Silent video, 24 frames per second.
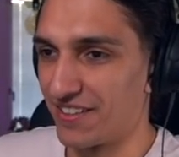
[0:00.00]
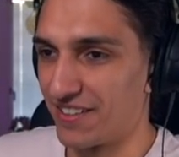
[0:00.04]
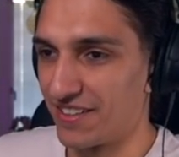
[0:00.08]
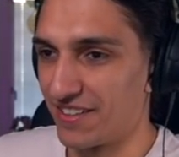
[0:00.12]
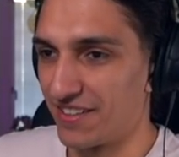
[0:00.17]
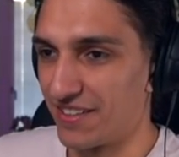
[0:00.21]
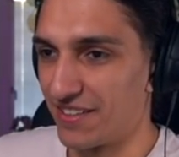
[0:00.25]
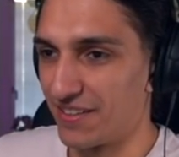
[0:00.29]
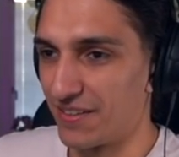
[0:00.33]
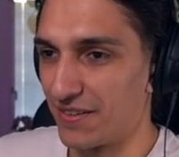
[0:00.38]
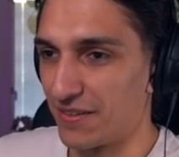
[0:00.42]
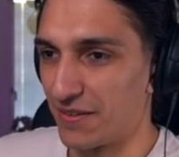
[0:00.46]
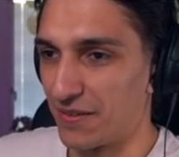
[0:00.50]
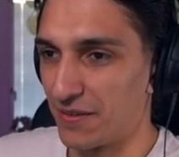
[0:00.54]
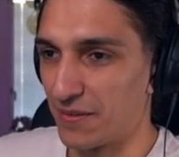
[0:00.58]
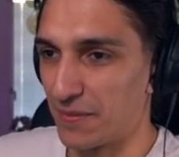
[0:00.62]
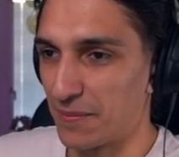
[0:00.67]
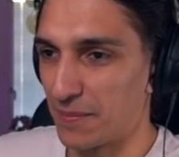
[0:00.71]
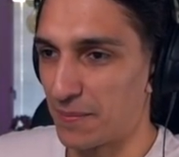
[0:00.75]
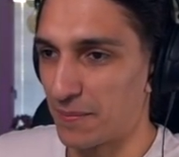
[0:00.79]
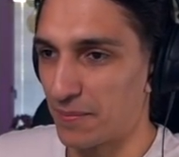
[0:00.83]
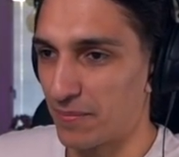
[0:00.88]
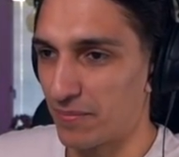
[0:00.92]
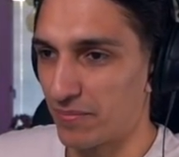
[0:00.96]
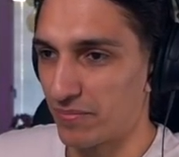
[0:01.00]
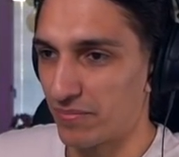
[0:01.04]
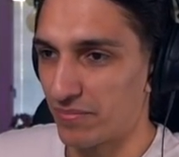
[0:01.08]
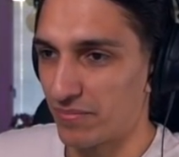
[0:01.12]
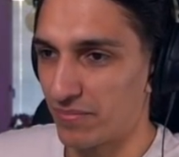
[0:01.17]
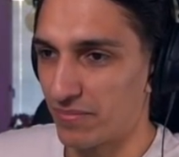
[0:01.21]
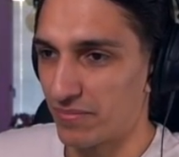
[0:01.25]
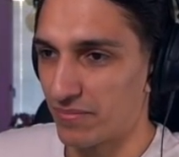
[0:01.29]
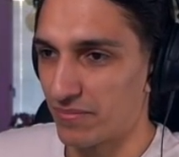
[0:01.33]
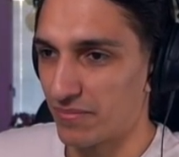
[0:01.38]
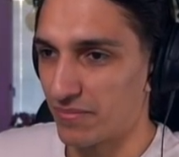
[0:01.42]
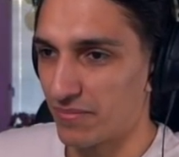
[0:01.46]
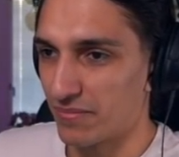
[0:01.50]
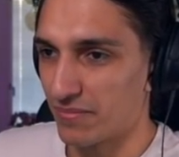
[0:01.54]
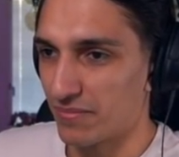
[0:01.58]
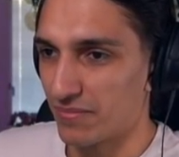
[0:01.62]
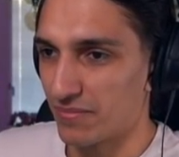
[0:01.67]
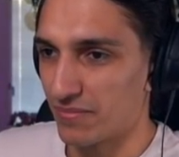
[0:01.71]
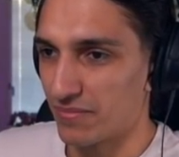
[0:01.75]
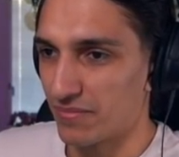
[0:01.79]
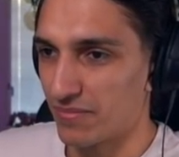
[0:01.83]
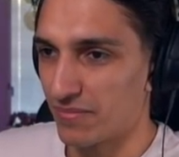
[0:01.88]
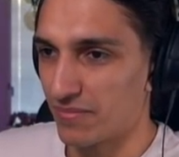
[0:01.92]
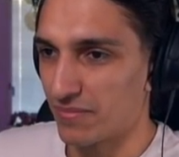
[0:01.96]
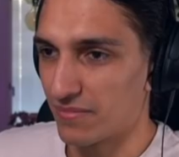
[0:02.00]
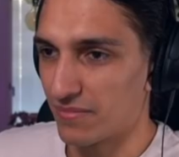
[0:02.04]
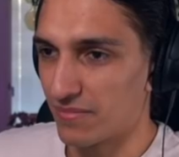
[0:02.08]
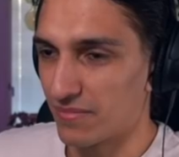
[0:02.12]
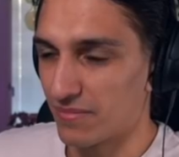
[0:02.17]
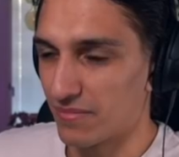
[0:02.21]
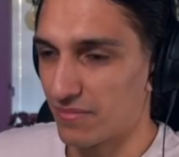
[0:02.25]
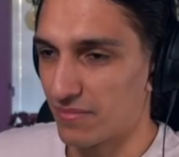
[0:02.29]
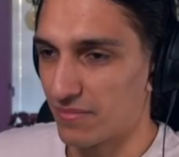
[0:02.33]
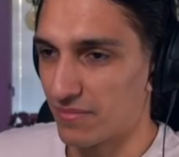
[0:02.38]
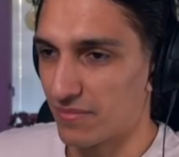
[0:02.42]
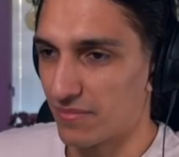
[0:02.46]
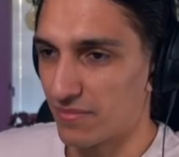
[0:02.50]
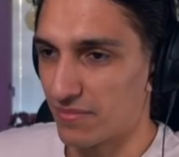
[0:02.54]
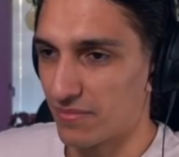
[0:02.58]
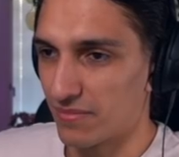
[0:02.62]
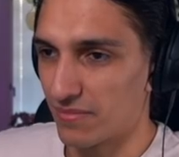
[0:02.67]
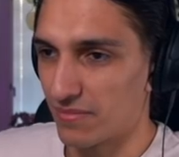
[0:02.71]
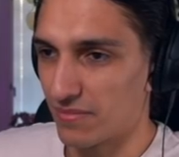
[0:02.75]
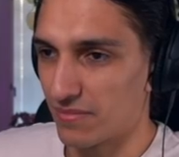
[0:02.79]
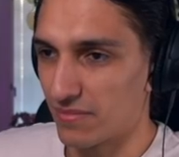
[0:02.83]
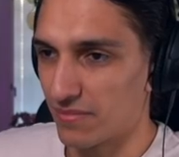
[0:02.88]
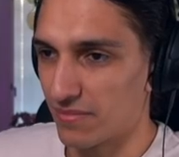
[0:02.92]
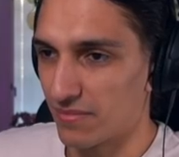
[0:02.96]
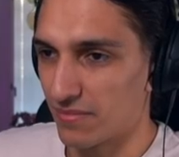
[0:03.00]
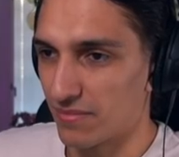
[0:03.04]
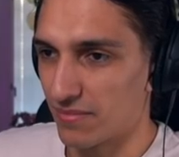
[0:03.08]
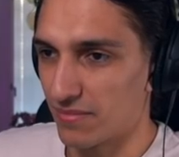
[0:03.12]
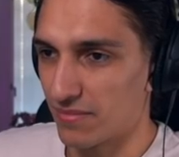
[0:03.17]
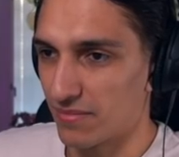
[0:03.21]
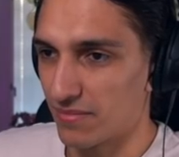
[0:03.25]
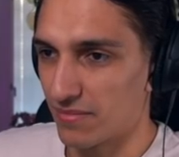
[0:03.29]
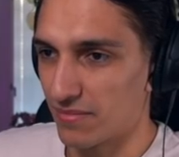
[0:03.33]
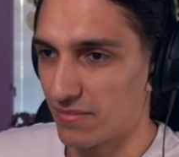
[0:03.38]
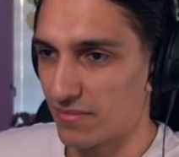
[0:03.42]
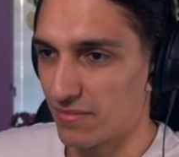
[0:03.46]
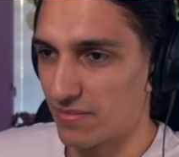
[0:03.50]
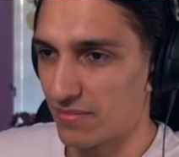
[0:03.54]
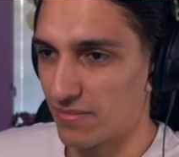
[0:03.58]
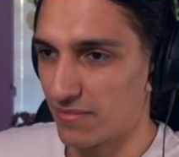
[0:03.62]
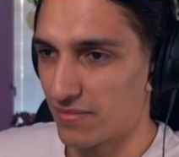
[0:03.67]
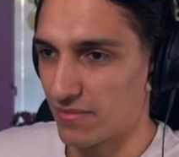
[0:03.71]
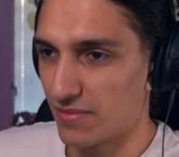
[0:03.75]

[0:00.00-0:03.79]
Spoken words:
Nobody speaks.